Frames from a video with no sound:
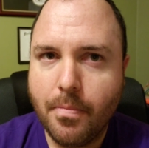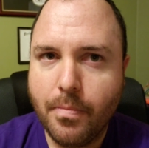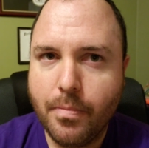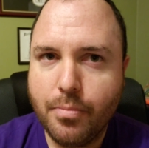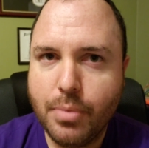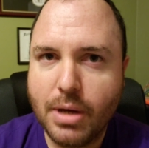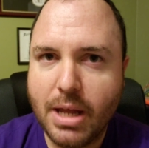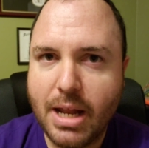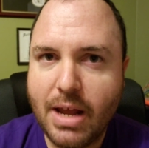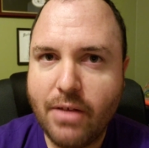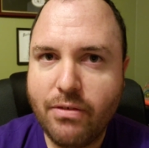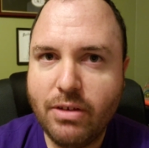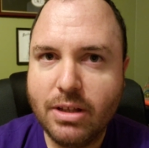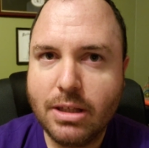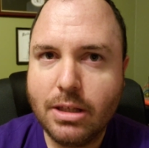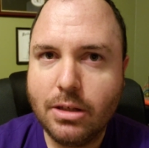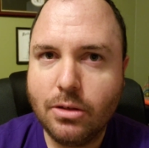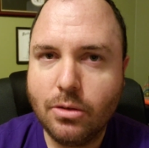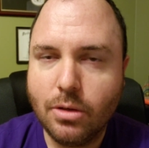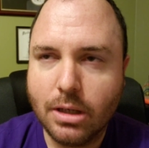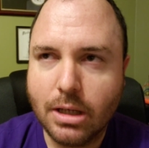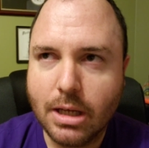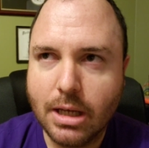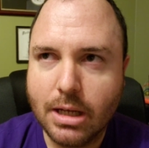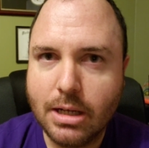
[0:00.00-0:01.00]
but everything
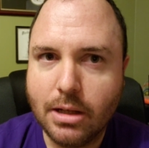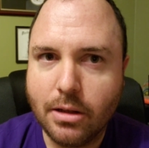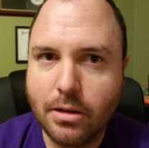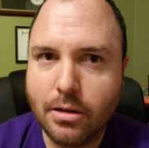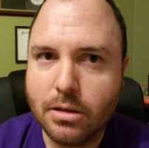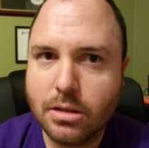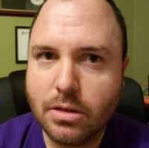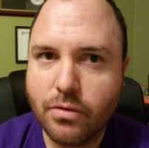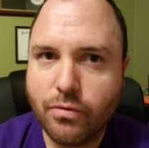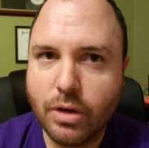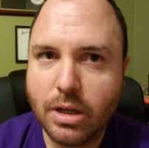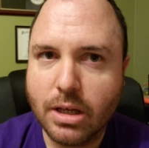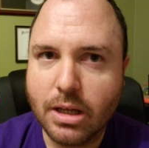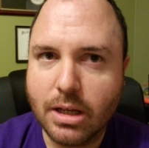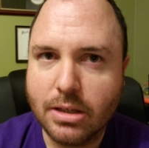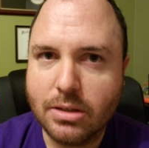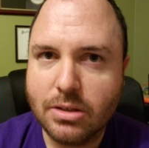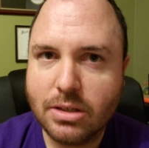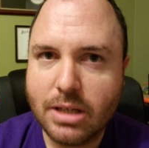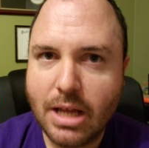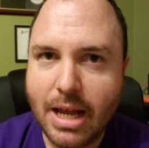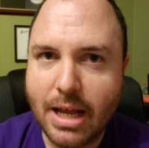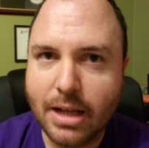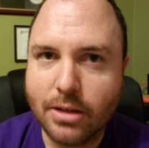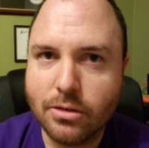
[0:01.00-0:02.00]
you get in there is freaking
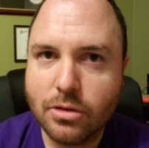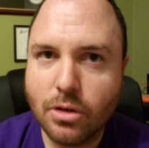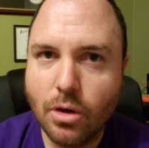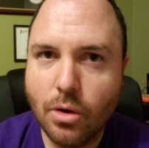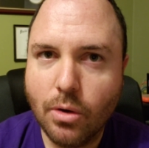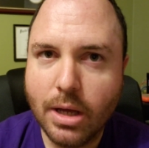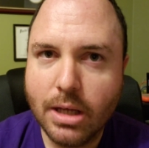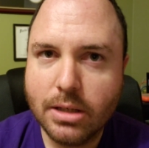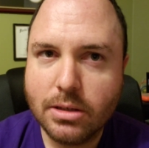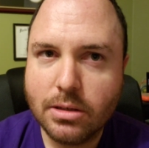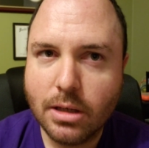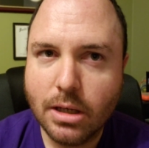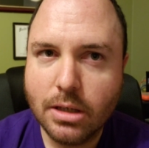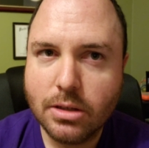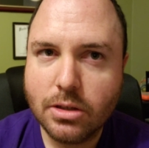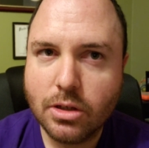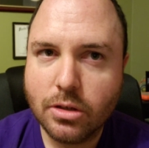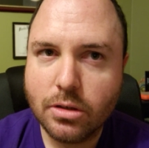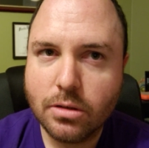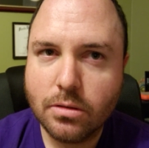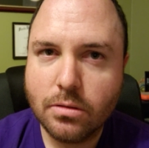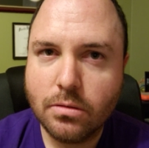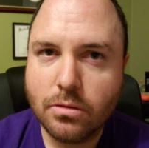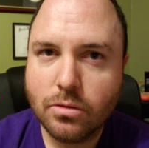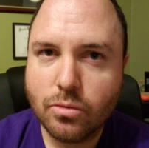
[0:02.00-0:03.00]
insane. So it's a
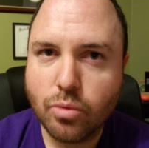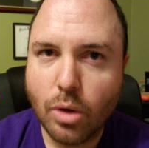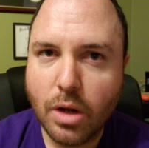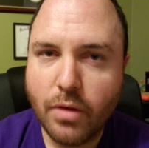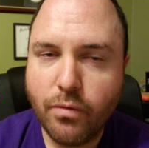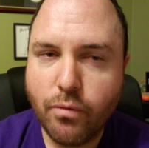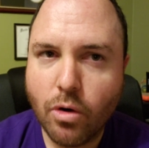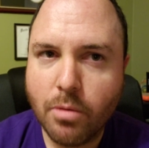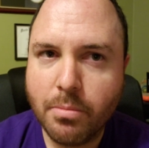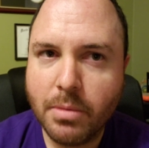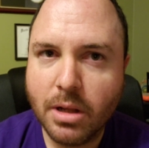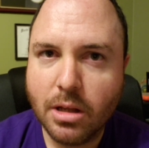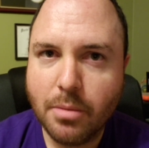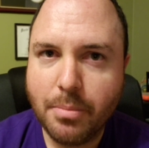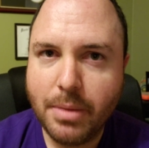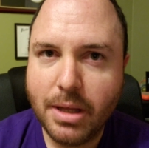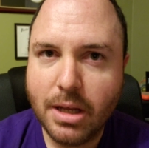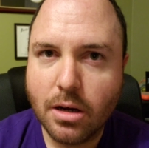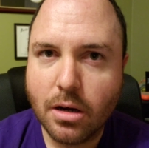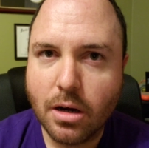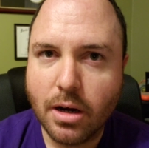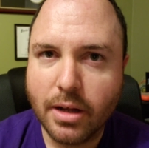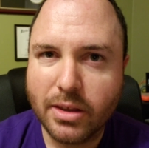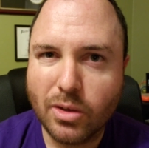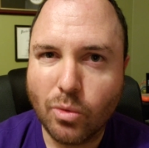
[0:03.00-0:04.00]
24
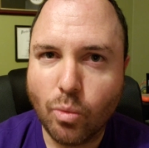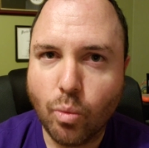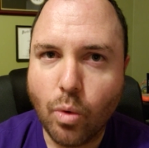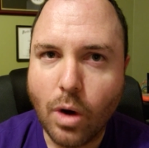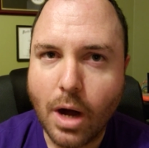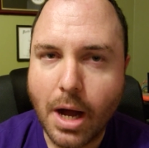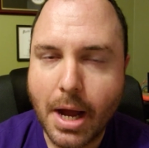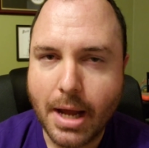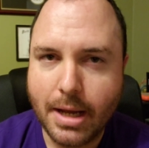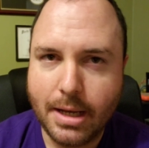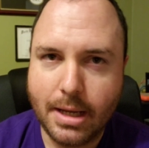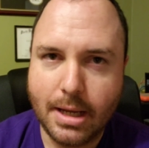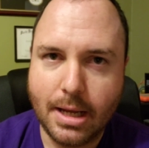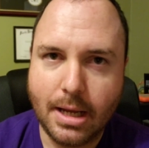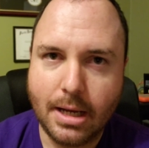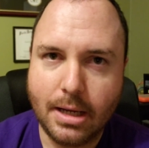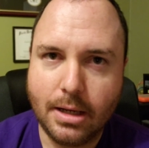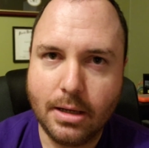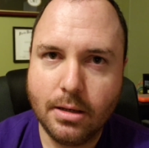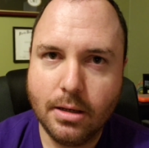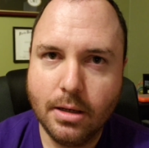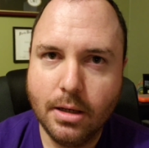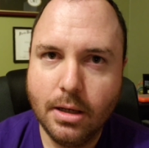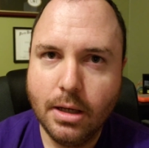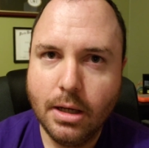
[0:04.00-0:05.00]
millimeter at the wide
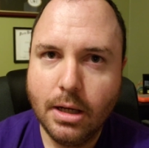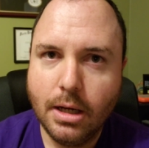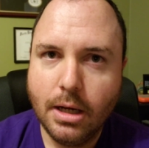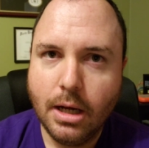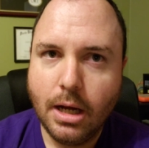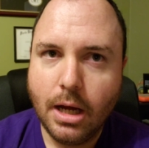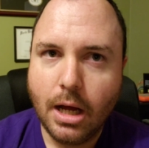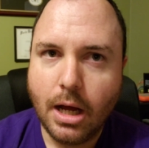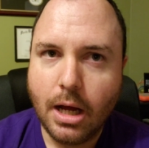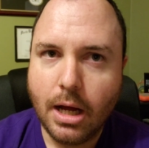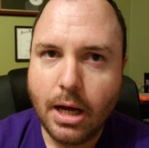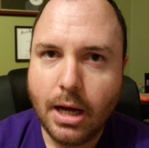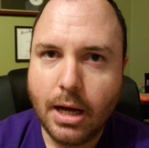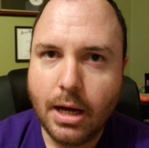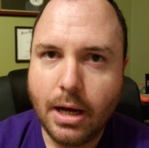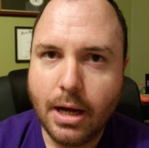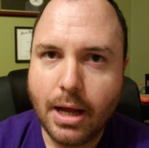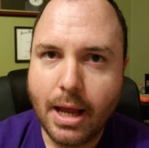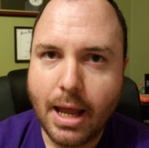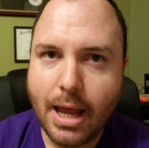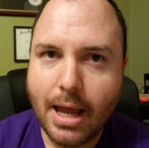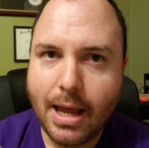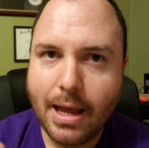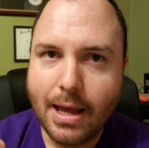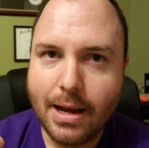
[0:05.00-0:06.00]
end,
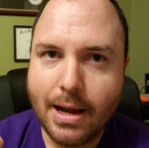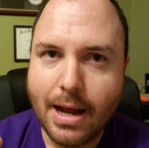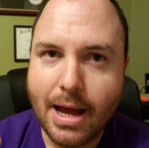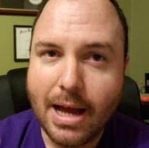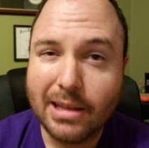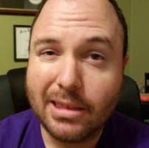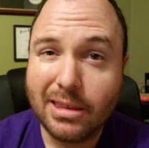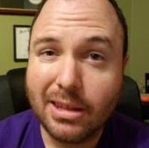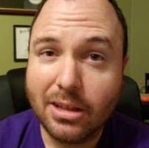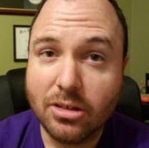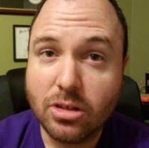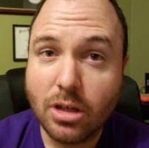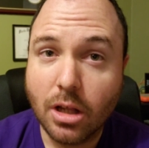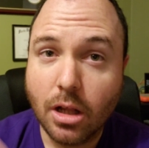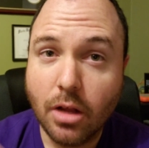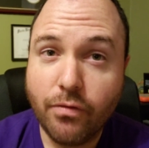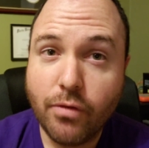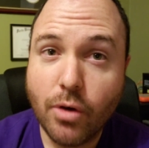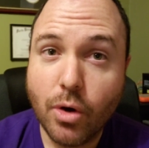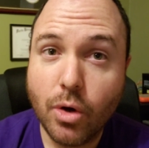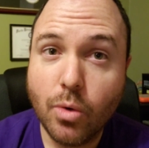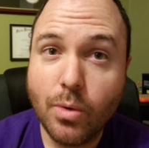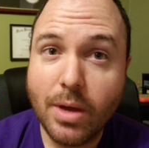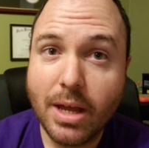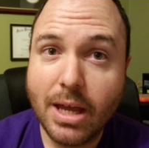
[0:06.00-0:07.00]
and at the
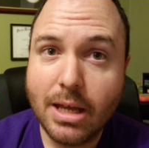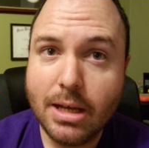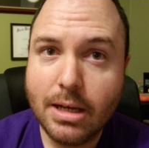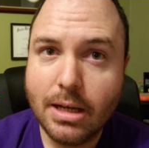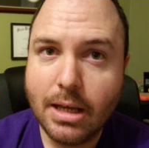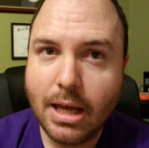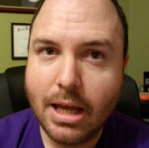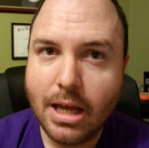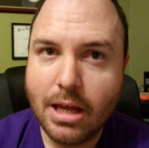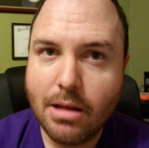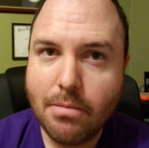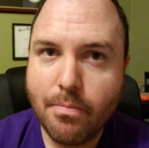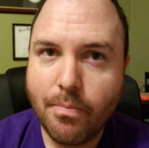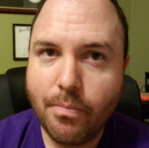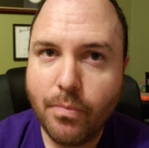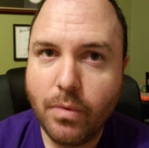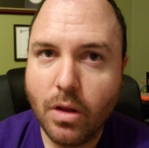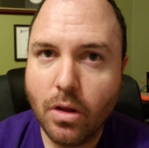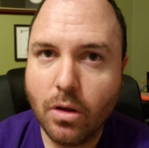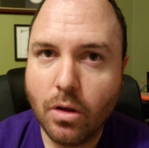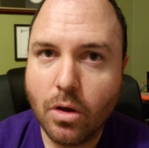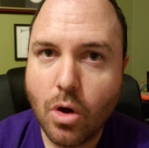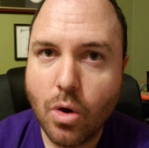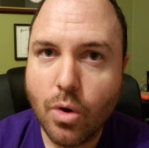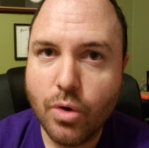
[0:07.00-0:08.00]
telephoto end, it
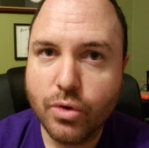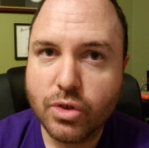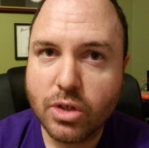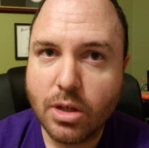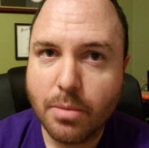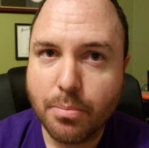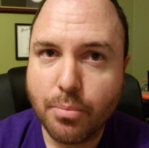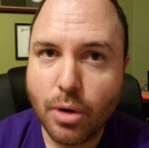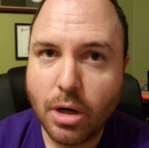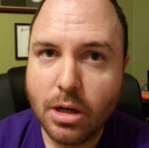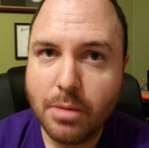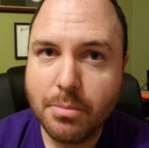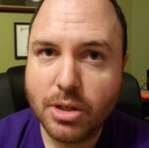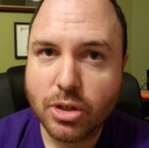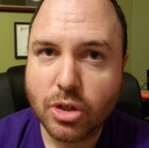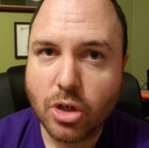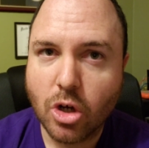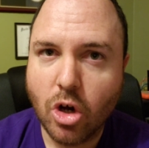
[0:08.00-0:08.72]
goes to pretty much